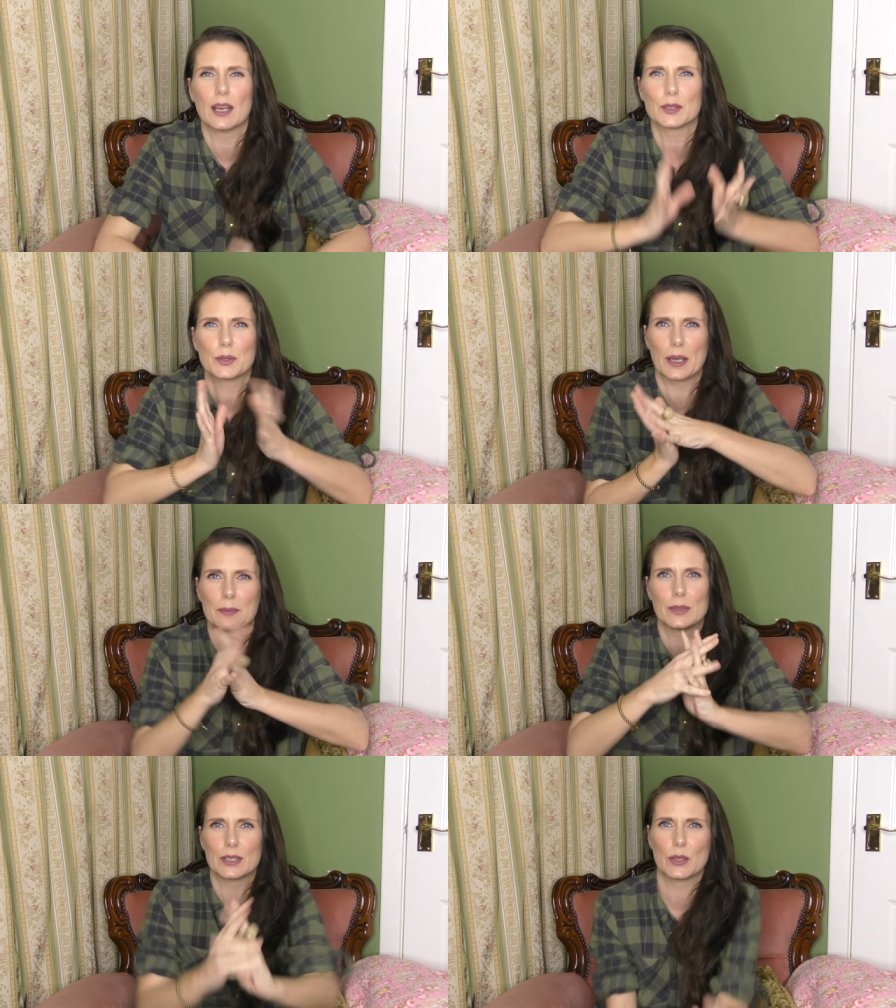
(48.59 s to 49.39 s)
I don't know why
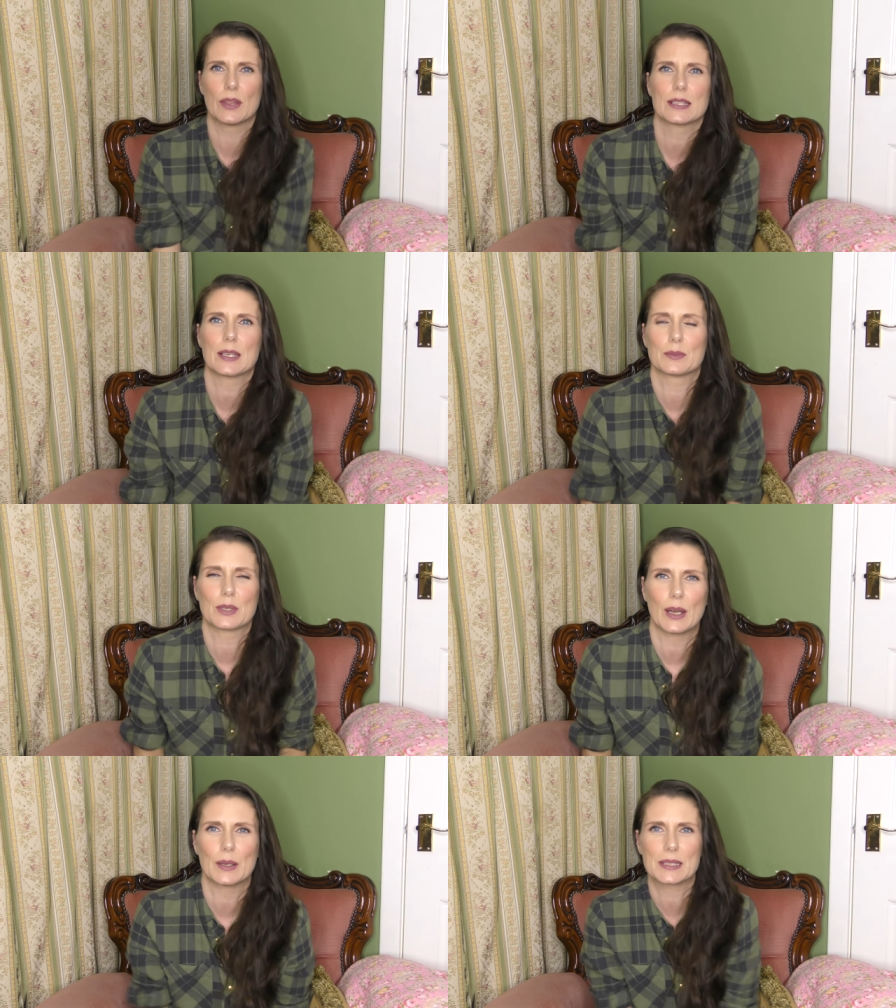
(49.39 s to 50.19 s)
I'm doing this I'm
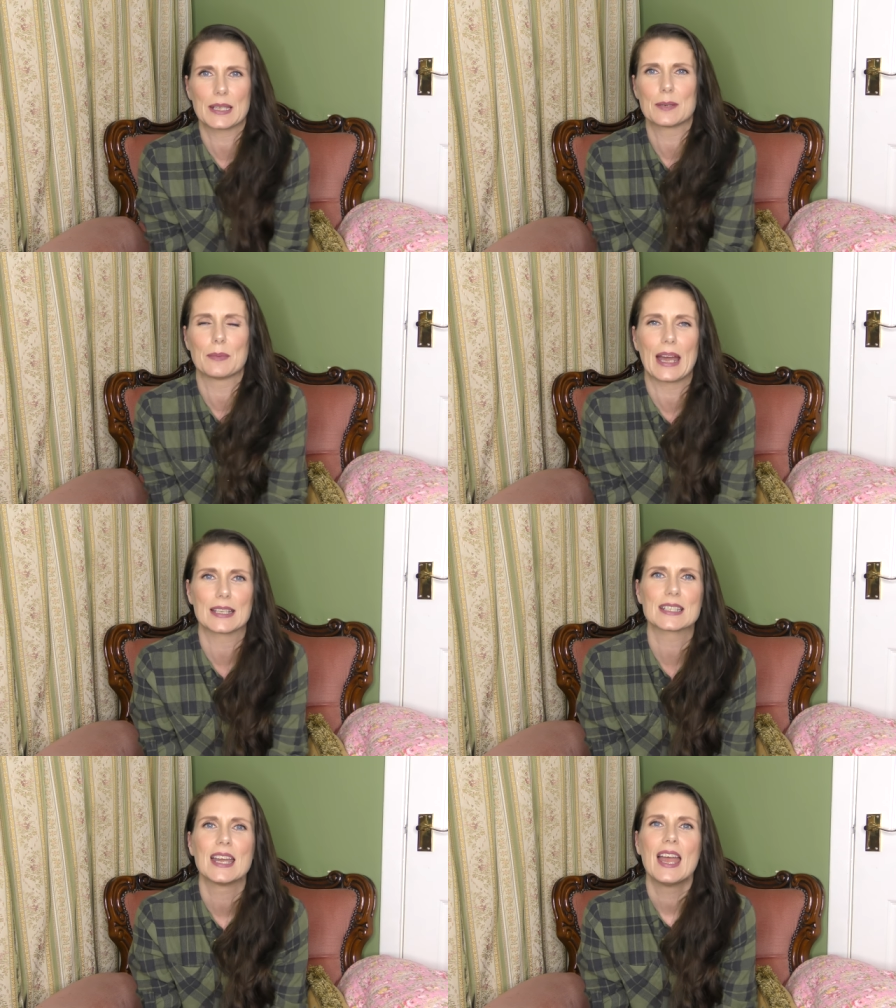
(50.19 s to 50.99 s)
just I'm sitting my
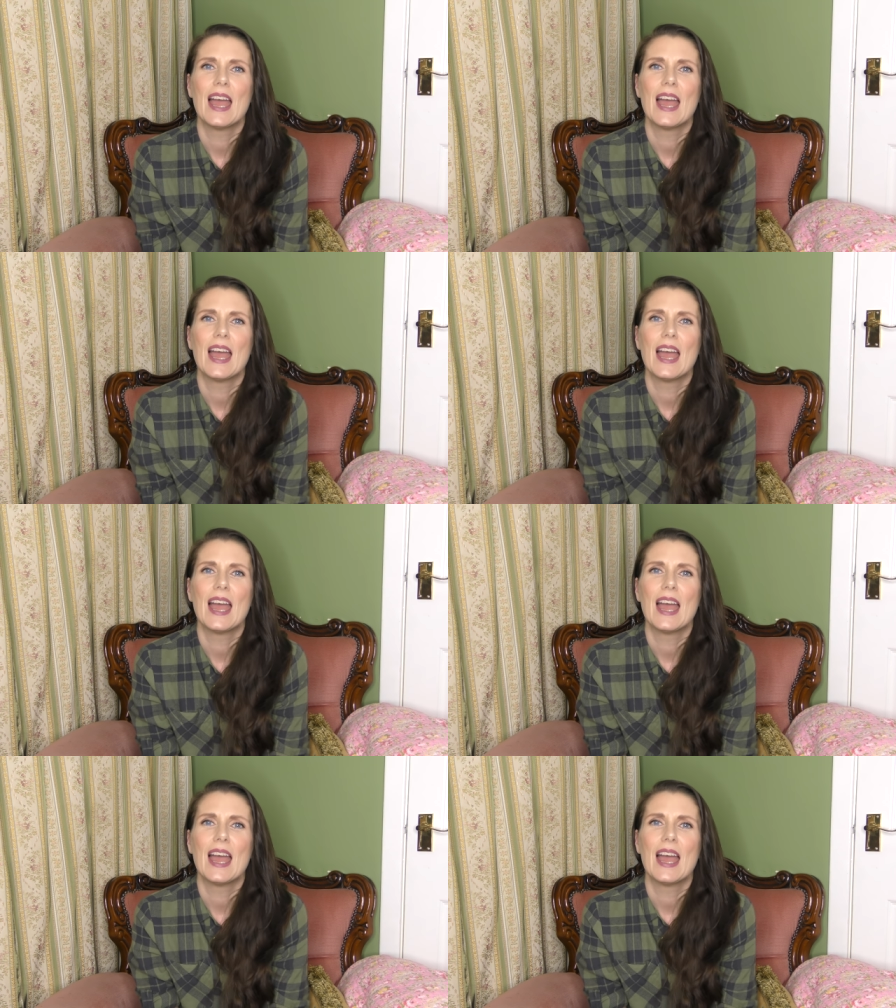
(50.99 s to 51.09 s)
hands